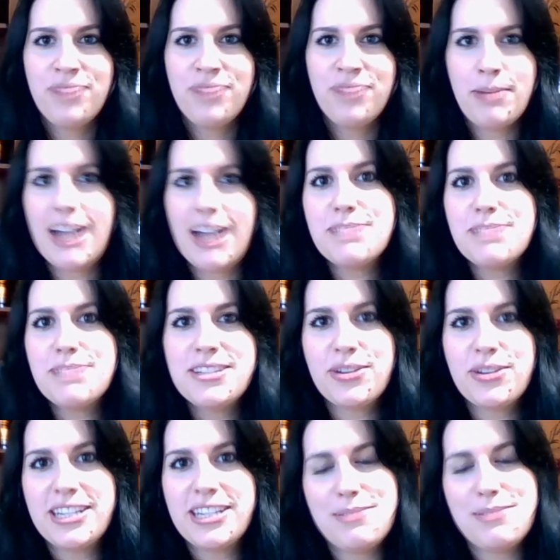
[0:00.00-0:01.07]
My husband's
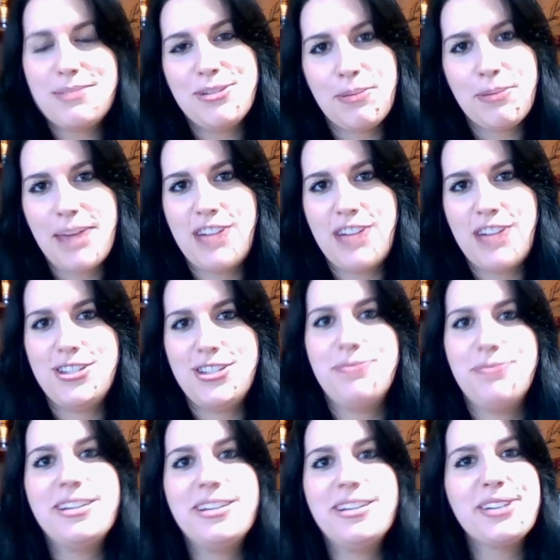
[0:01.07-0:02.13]
going to be doing PhD
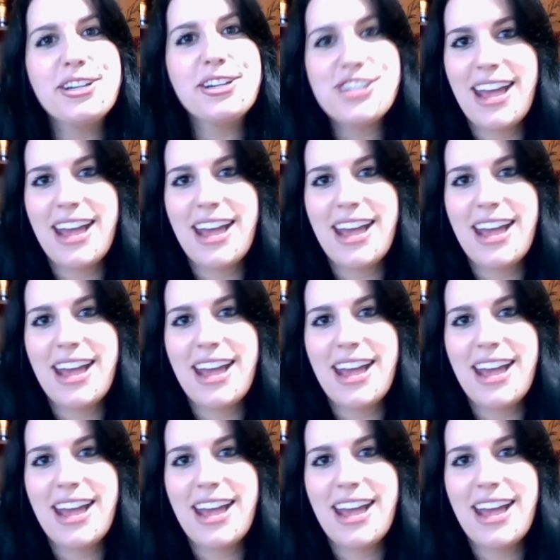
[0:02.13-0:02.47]
research,